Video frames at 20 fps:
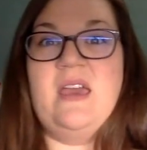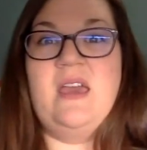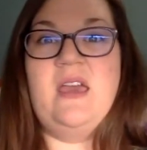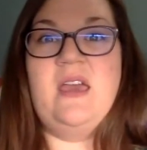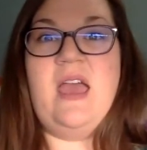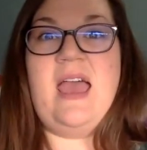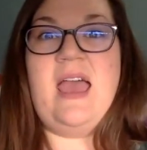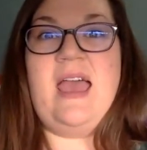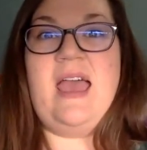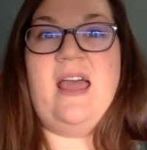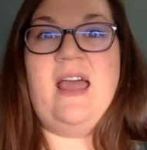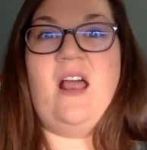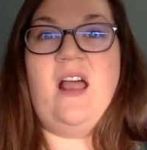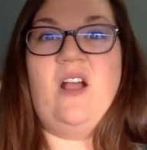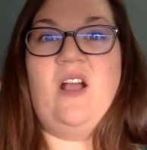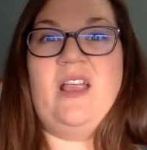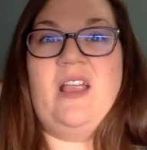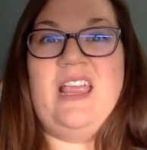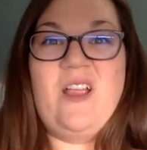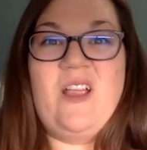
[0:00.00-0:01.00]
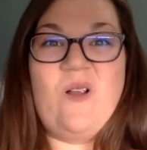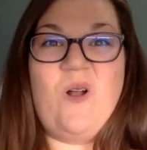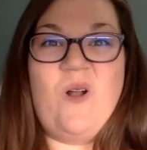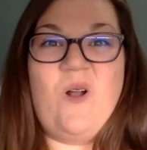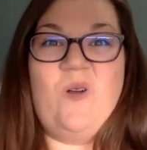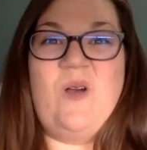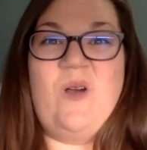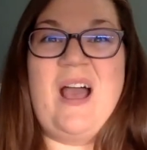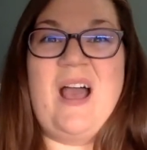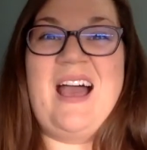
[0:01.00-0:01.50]
at our hero
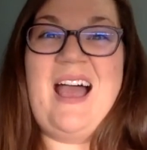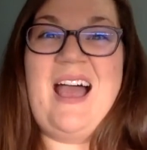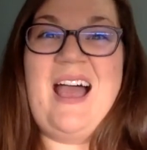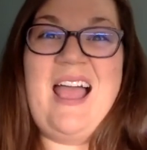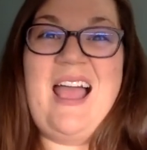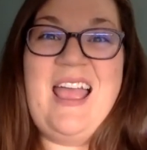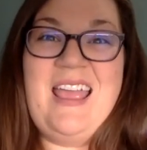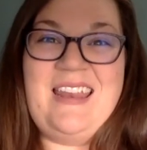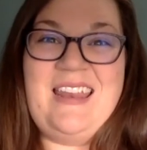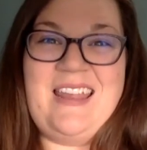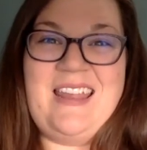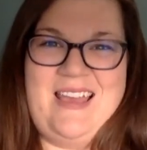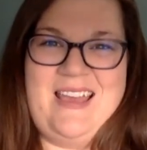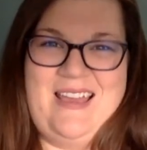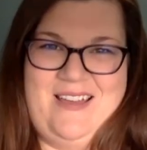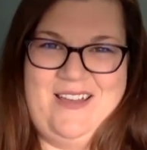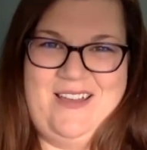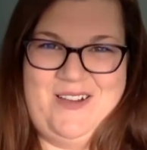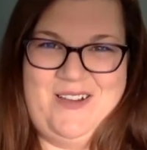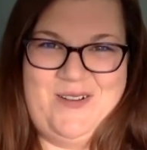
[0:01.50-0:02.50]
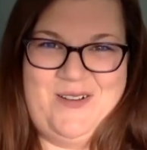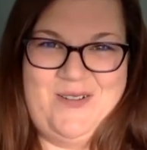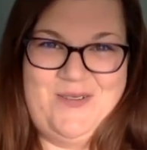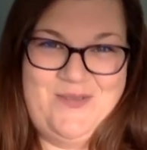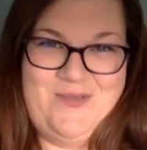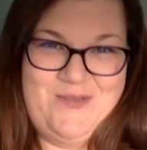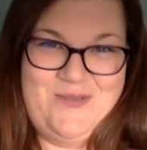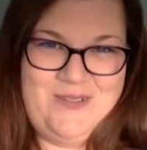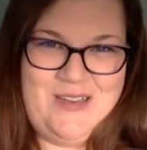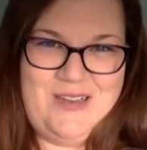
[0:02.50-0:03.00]

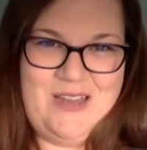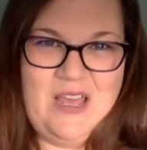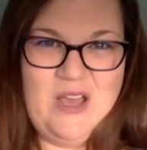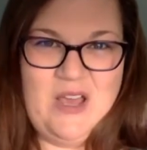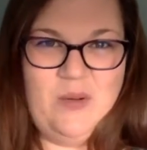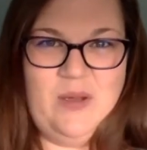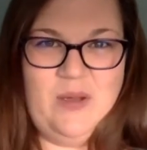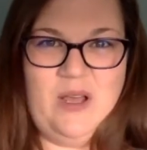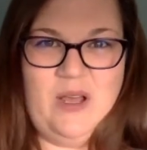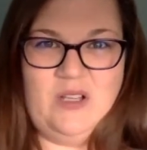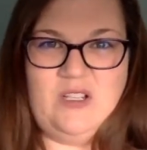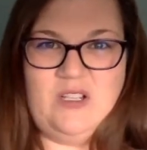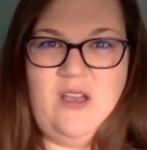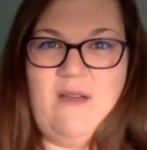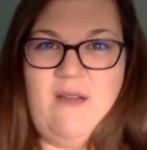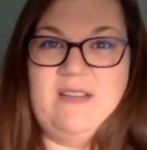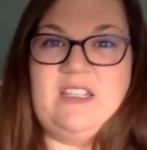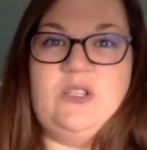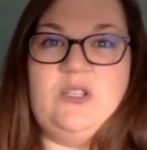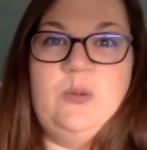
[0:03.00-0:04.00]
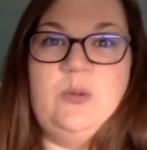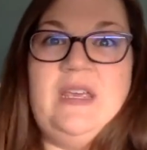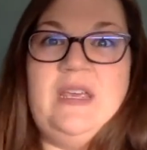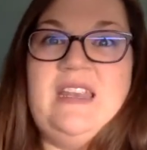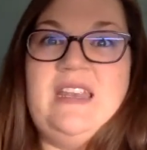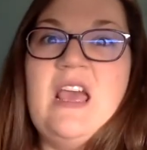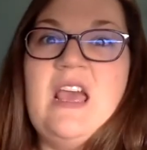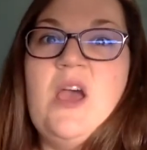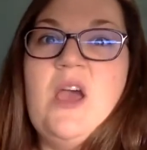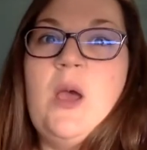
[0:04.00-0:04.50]
hideout. We also have a sweet
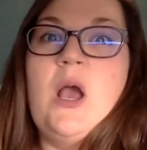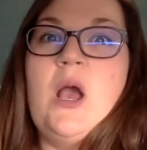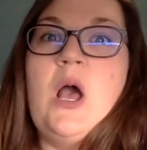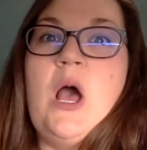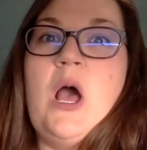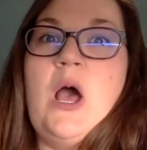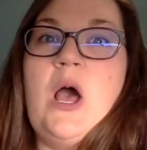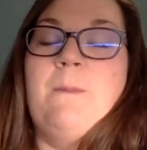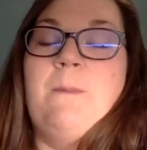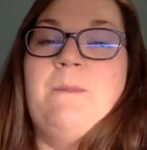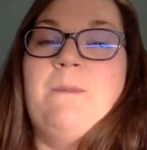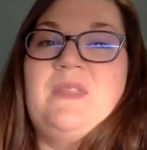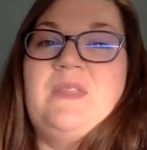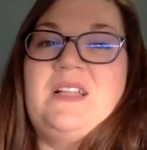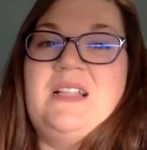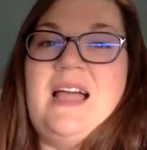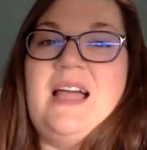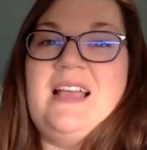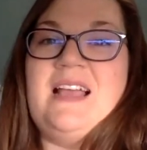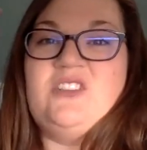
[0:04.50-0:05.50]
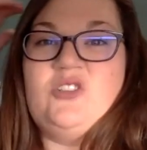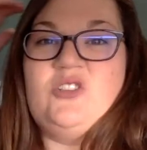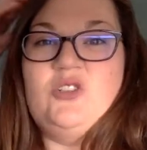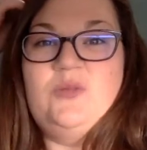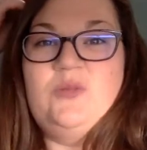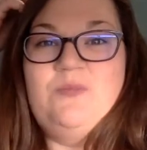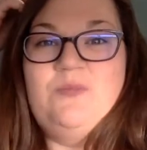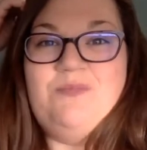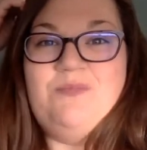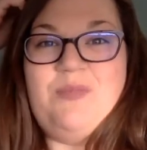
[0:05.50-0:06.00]

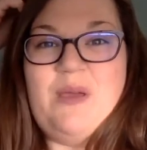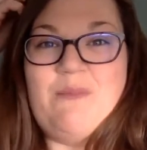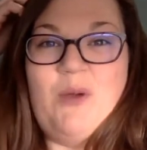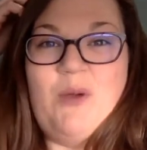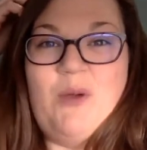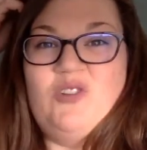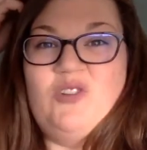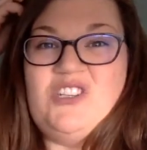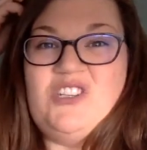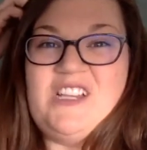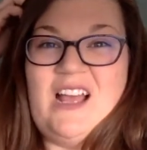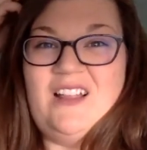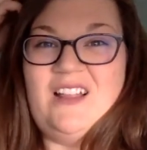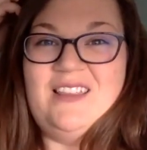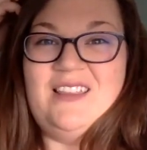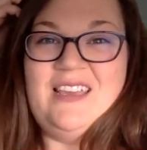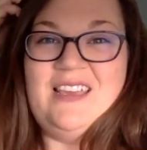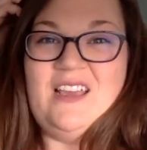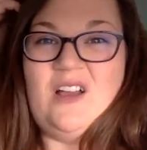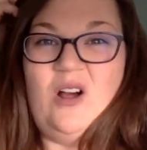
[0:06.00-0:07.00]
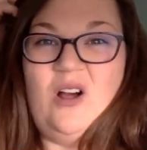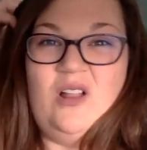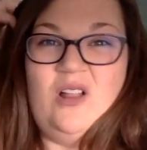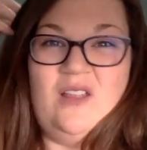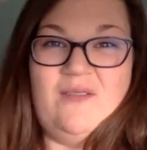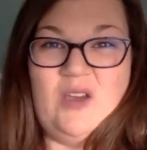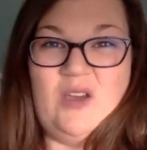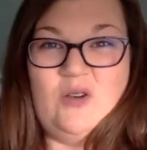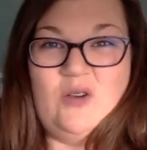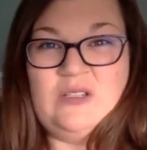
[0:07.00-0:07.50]
classroom, Bitmoji. I'll link all of
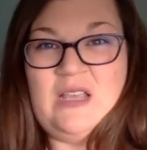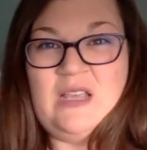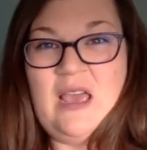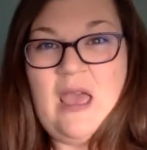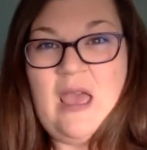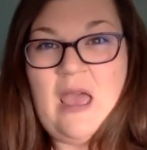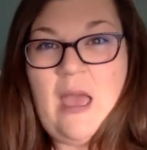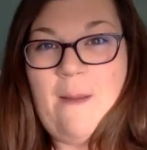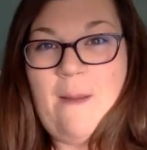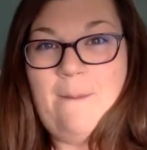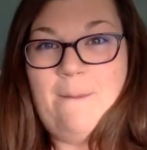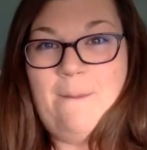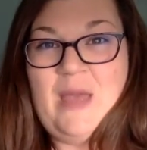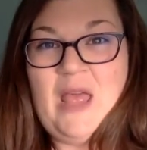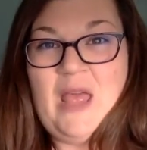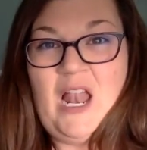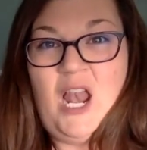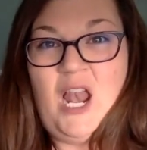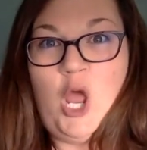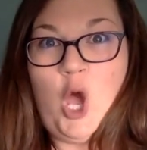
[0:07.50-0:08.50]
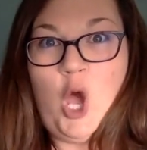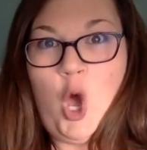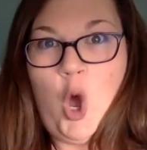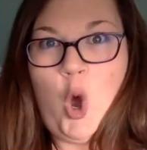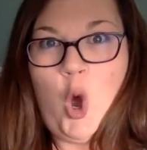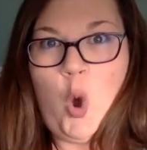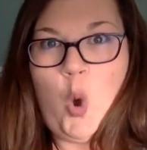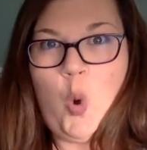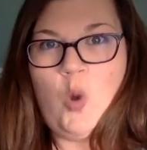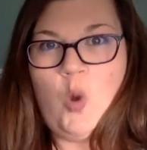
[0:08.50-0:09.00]
those
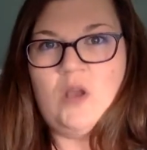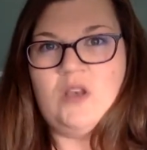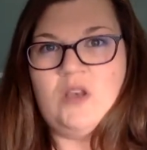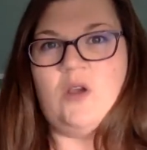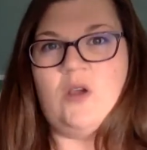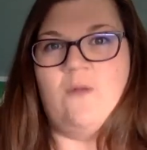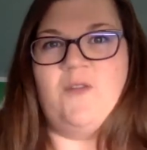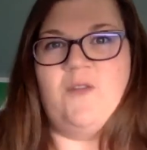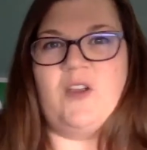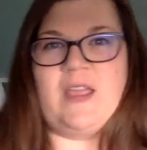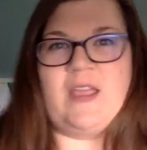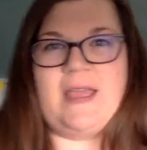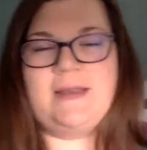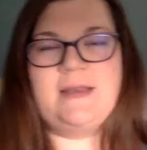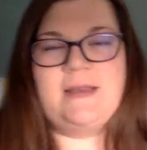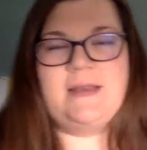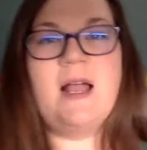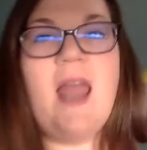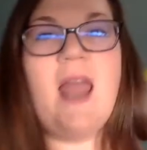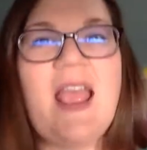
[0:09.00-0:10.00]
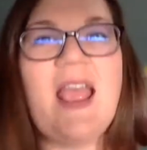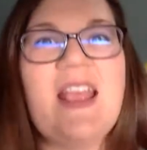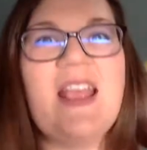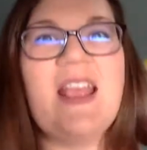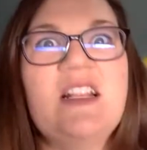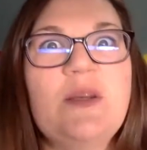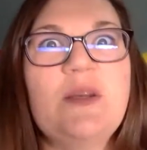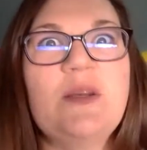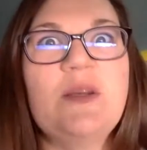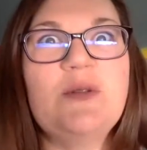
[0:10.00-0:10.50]
below. Don't forget to like and
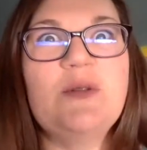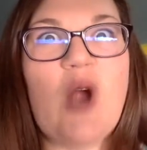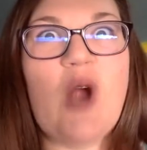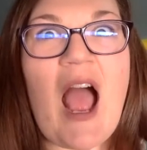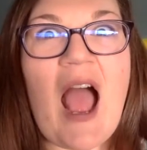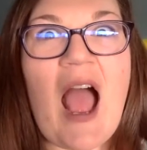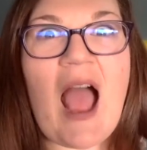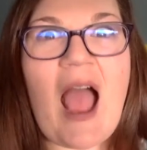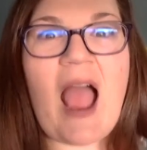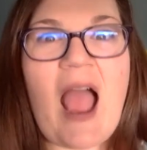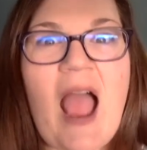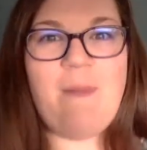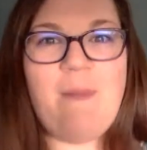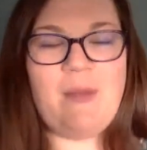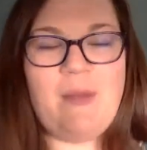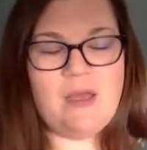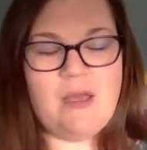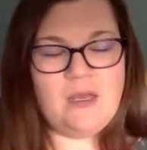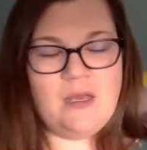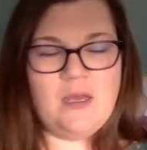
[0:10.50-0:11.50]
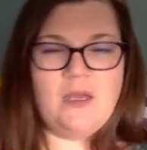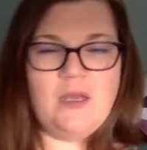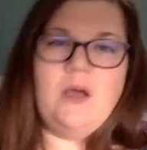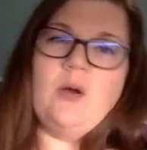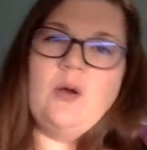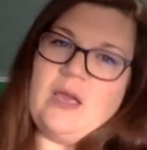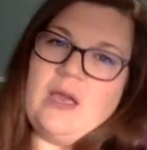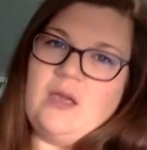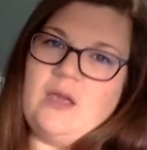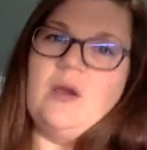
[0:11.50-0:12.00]
subscribe. Okay,
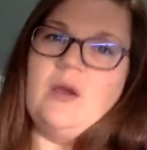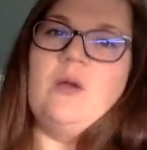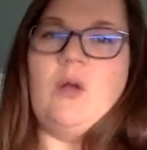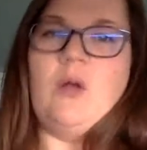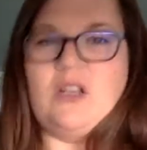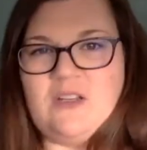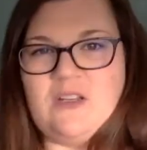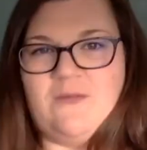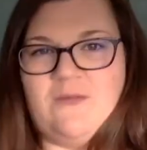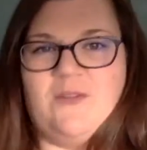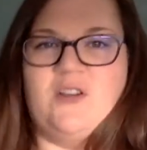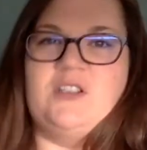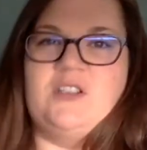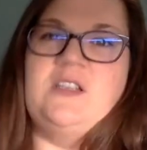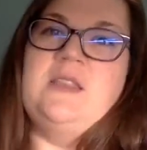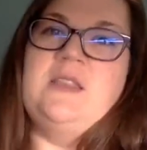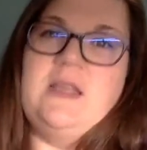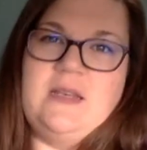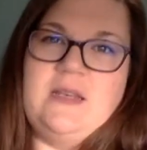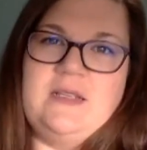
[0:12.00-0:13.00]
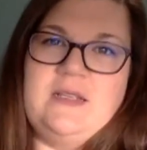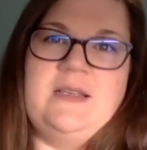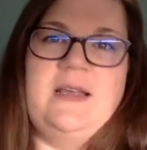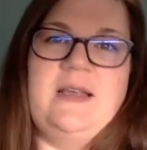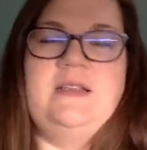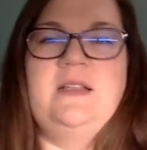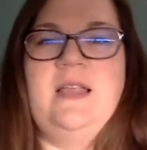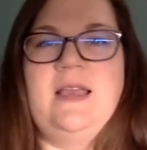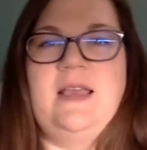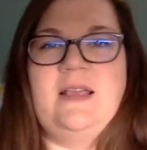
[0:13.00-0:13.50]
you can watch it first and then decide to
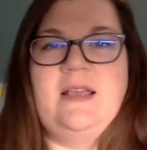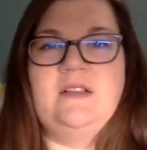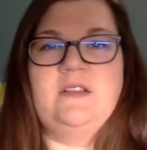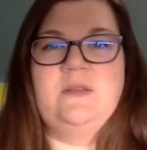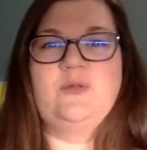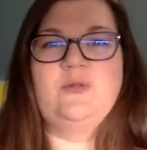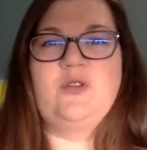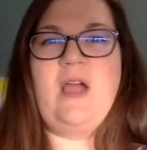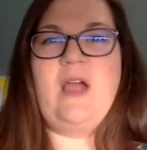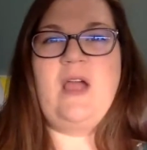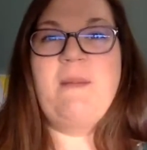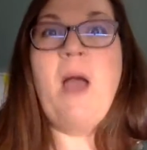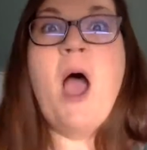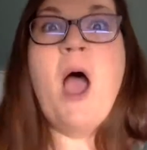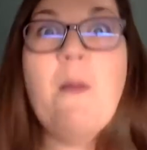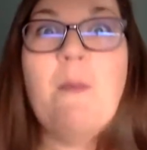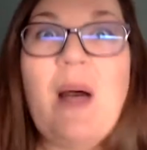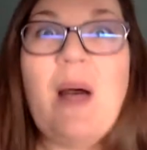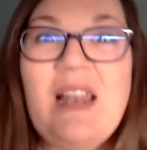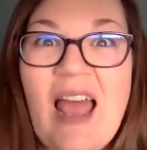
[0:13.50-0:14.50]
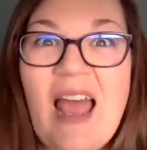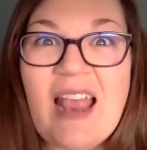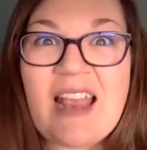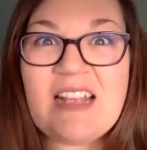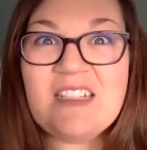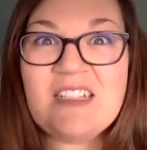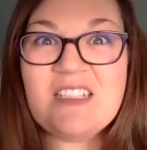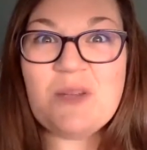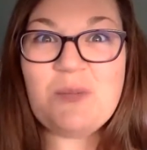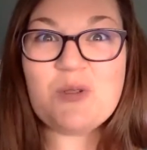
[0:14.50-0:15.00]
like and subscribe. But like and
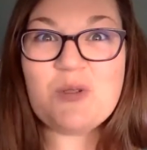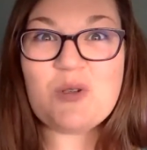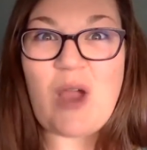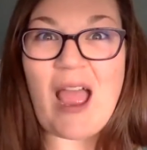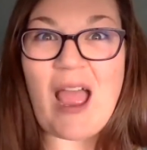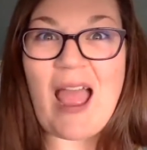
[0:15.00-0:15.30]
subscribe.